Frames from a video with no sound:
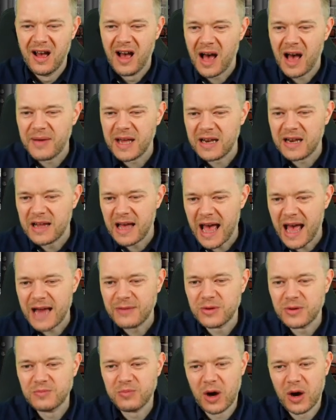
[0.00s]
I mean,
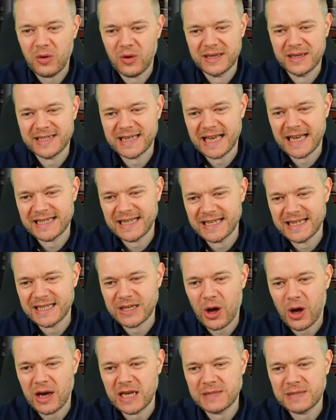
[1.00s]
Edward Walters says that
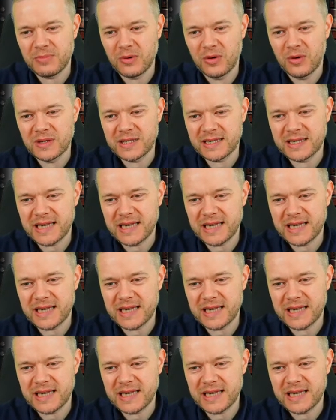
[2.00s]
Sky Sports are